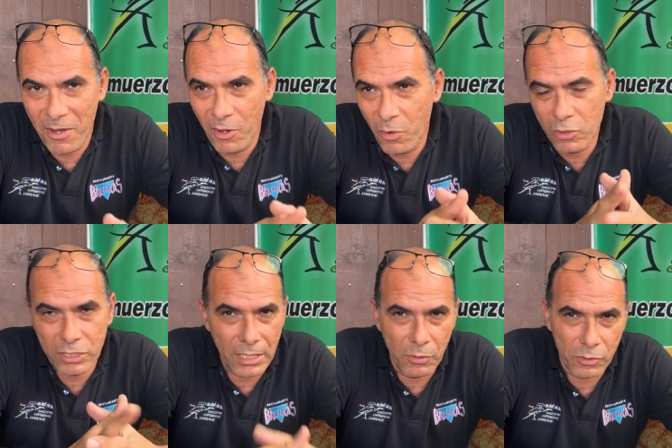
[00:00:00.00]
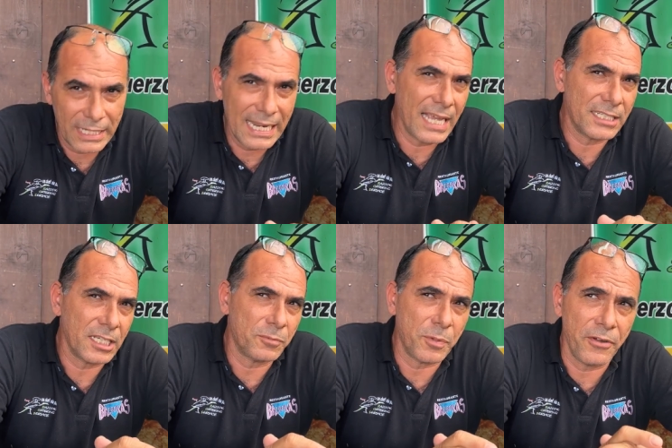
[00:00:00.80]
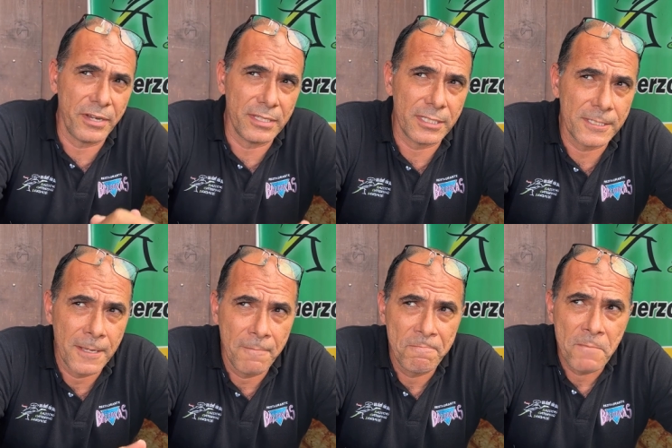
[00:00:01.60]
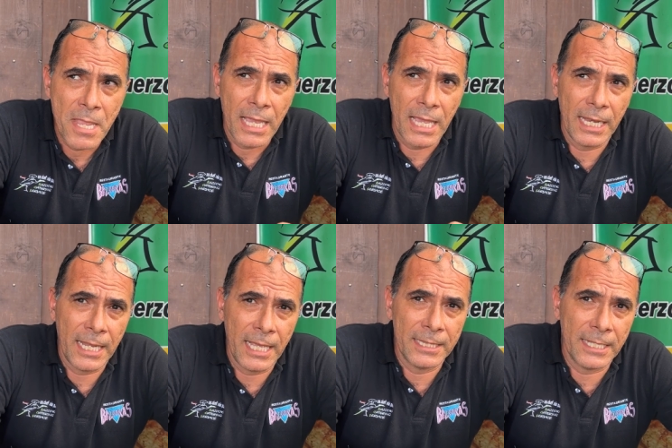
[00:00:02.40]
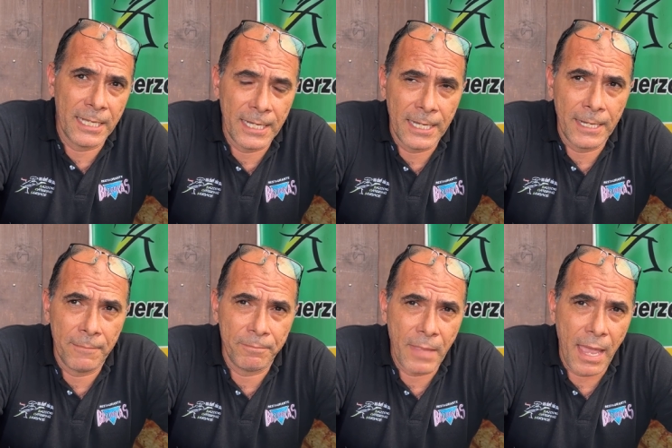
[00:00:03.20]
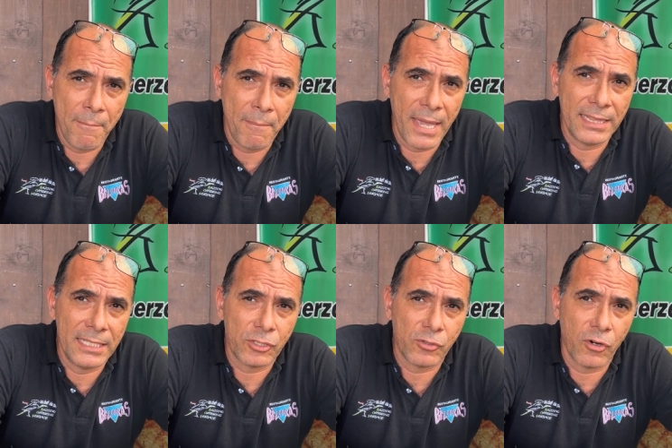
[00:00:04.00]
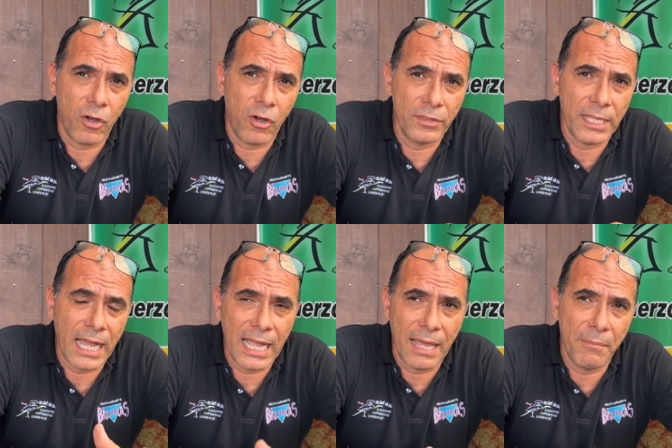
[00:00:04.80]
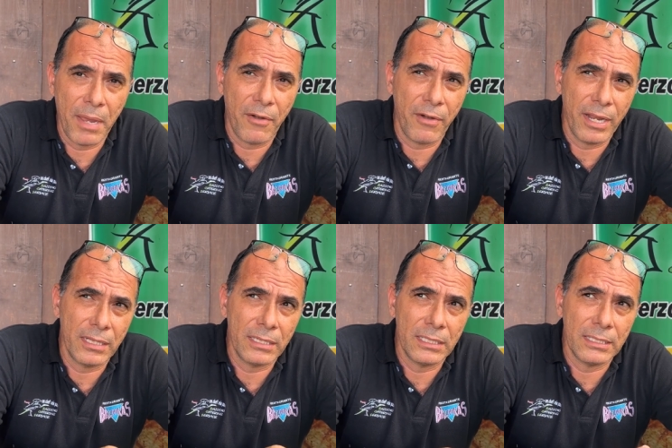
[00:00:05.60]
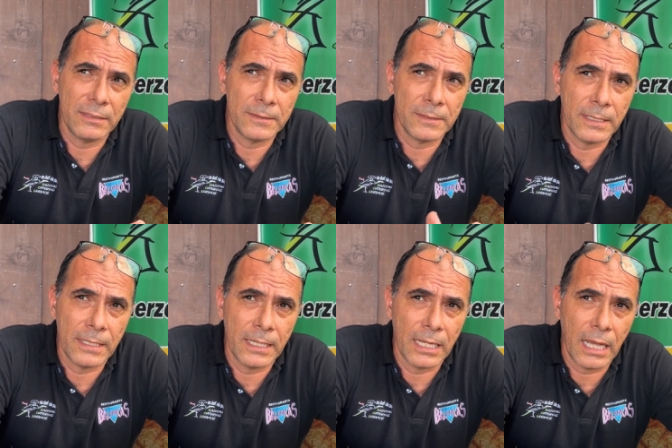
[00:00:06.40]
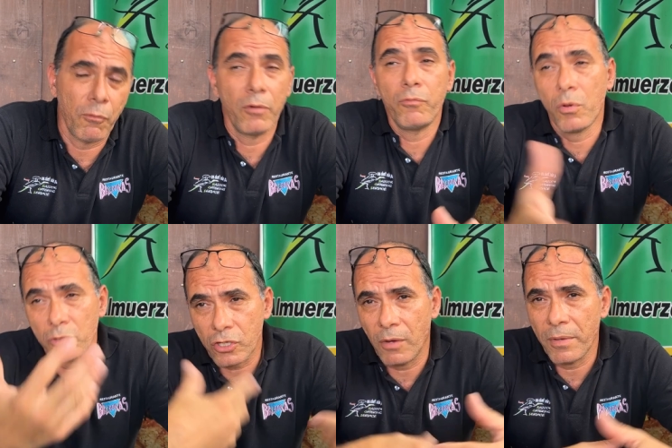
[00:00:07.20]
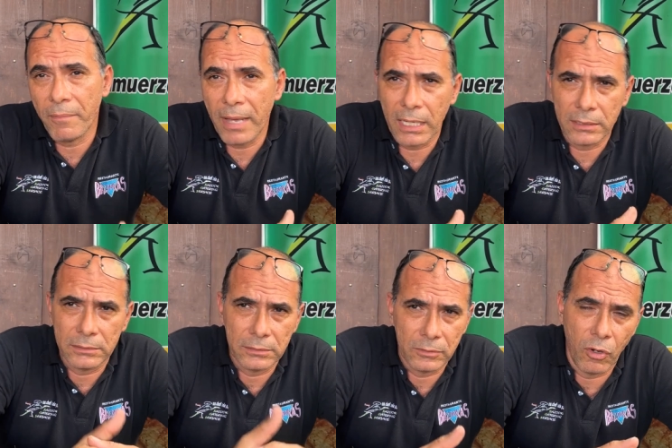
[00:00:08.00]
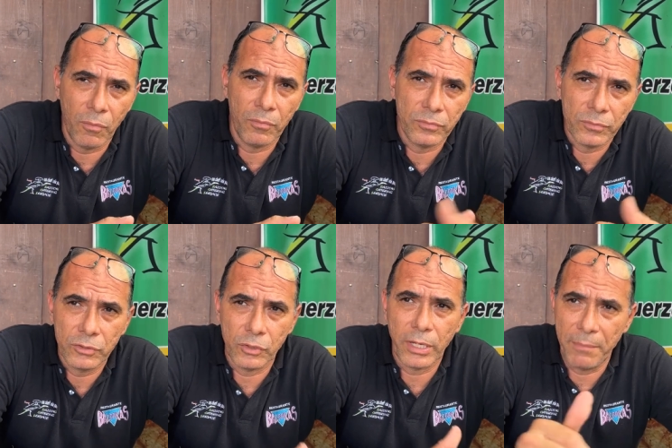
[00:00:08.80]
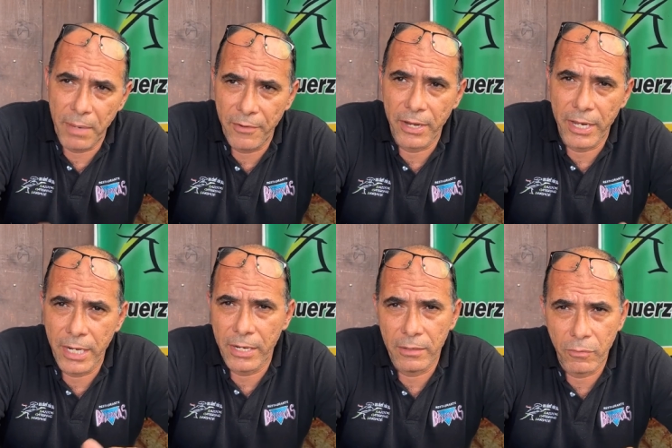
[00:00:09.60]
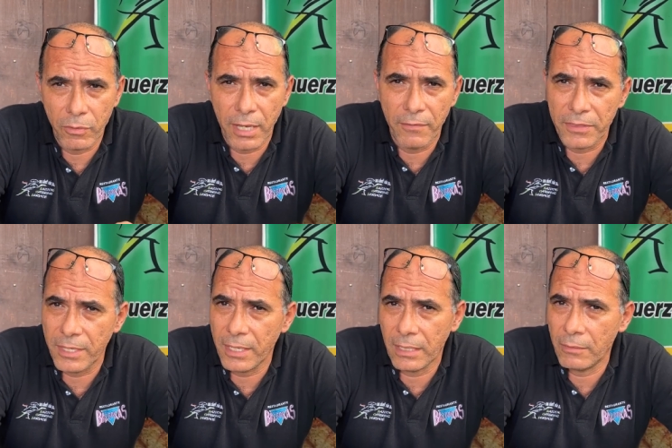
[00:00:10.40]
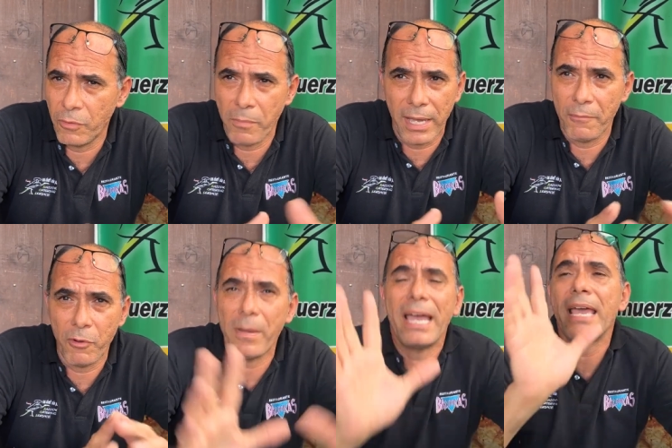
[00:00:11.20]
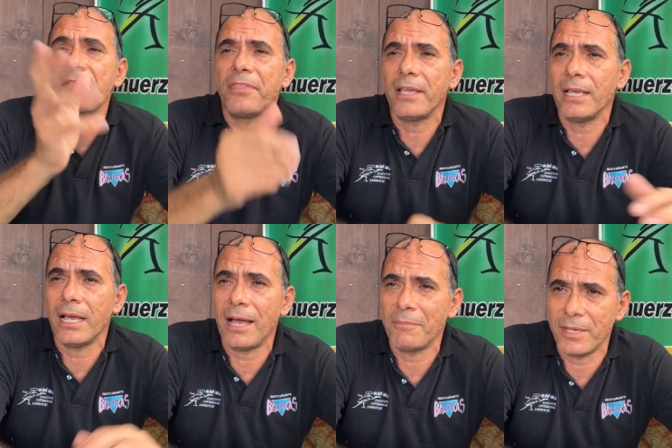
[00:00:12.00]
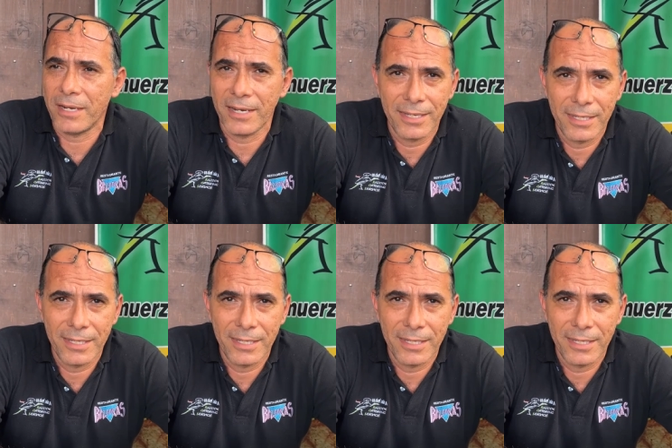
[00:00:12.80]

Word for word: but it was it was a nice experience. And then um, I met this girl that I got married. Yeah, we was coming back home to get married here with everything. We buy we buy everything up there,